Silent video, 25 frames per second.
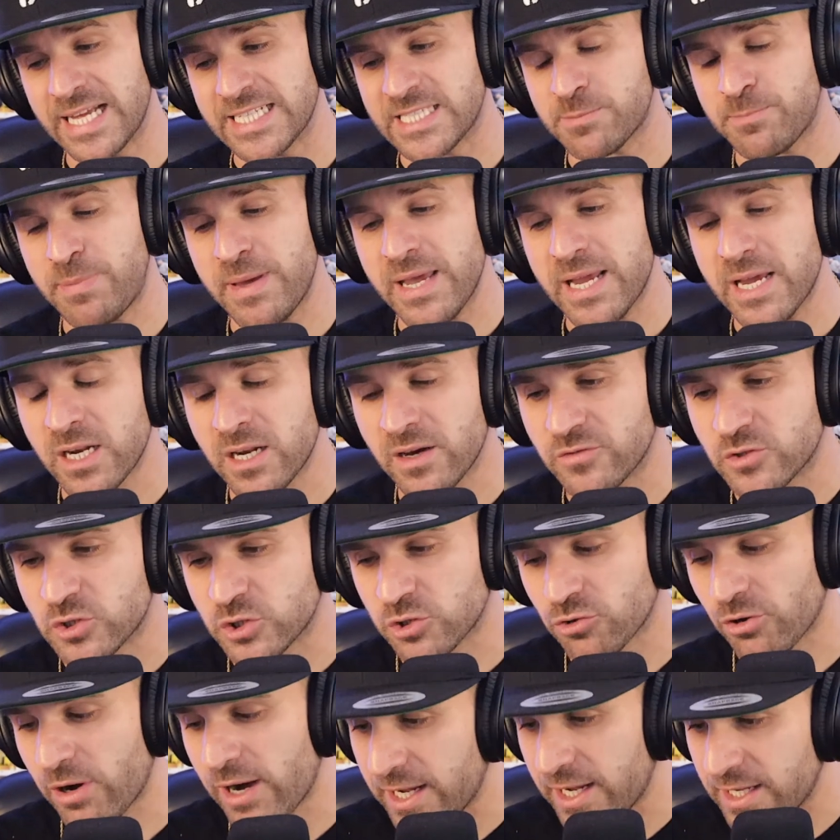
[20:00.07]
that. Speaking of
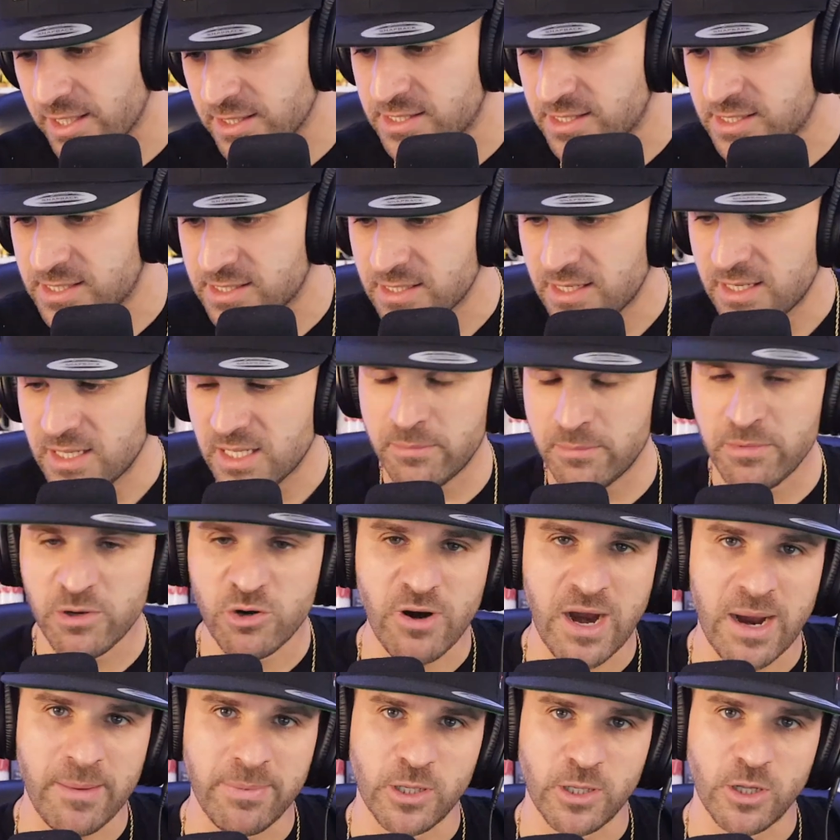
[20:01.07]
trades, let me
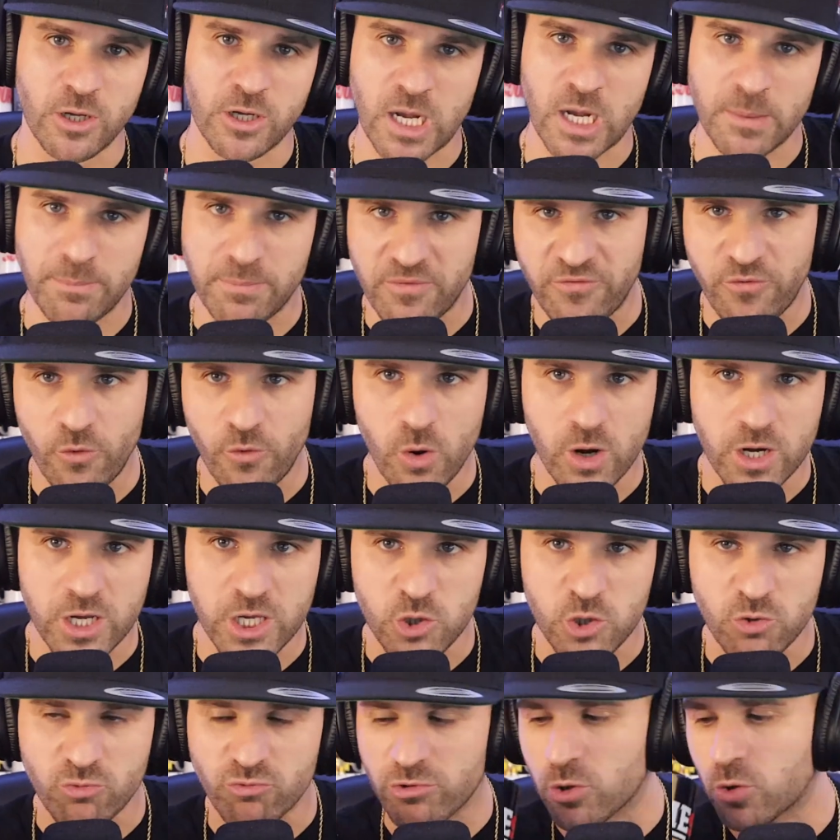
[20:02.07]
grab a little cup before
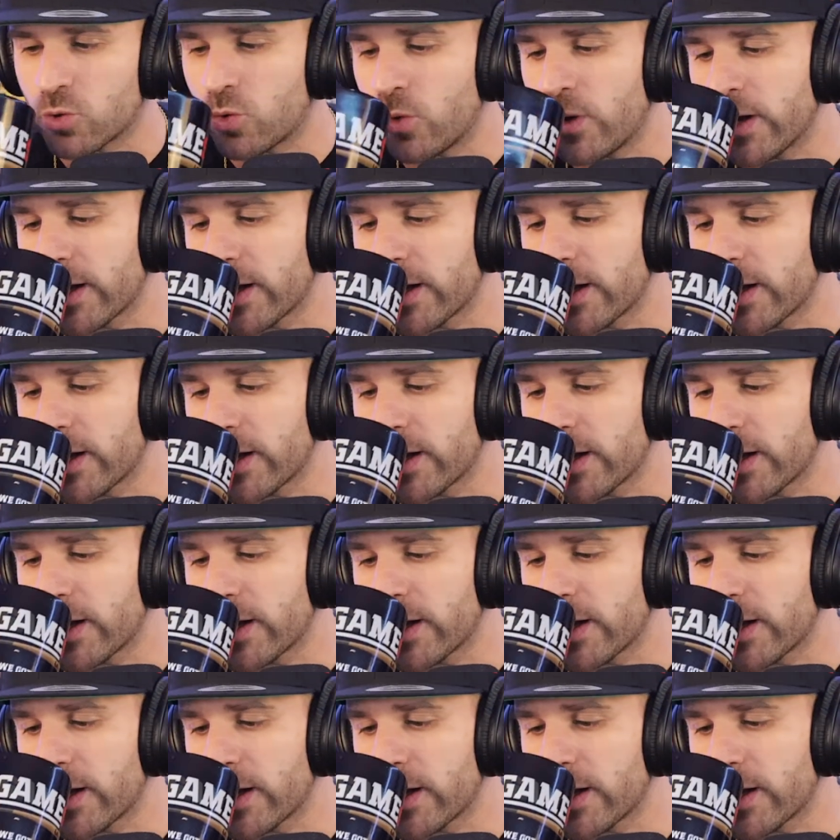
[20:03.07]
Q real